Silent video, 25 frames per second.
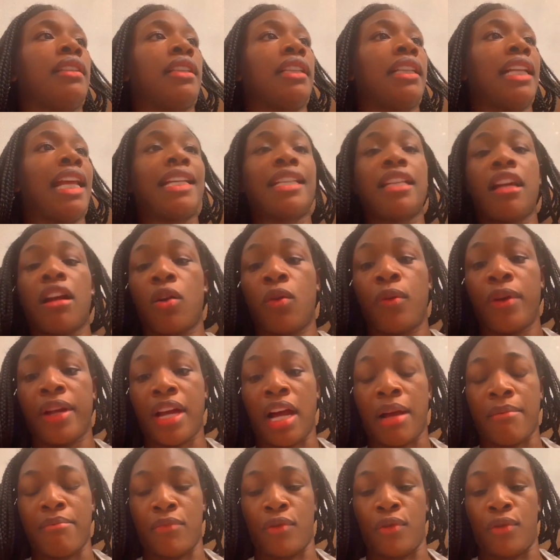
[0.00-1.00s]
That's how quick
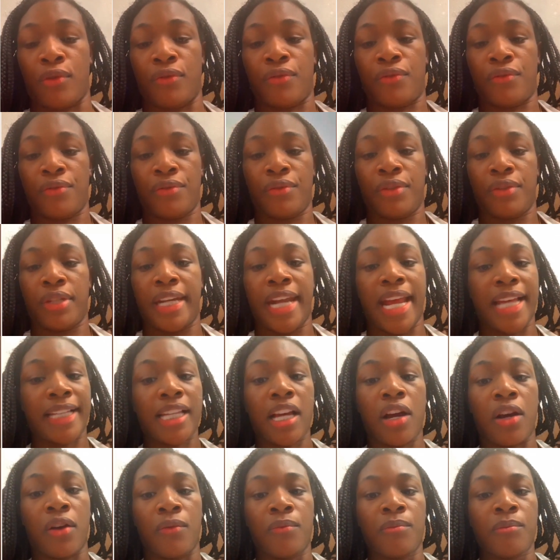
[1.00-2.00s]
I move. That's
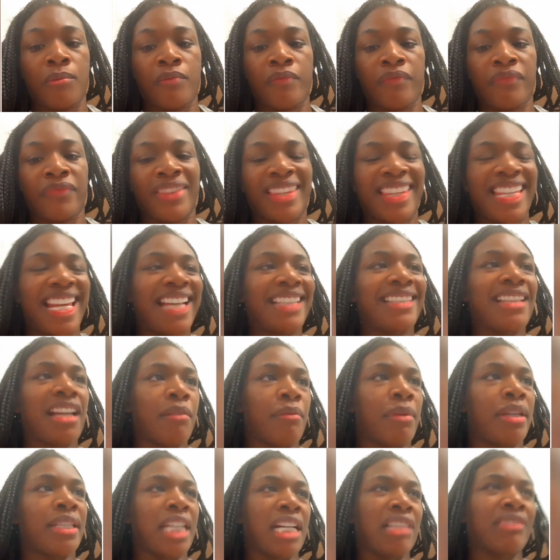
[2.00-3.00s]
how
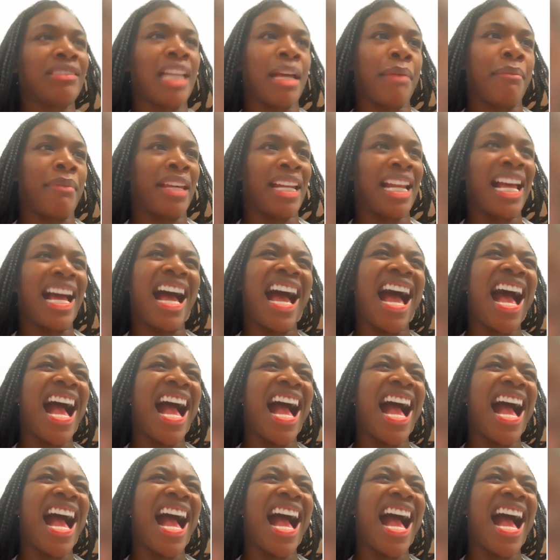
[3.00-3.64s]
much I was like, man,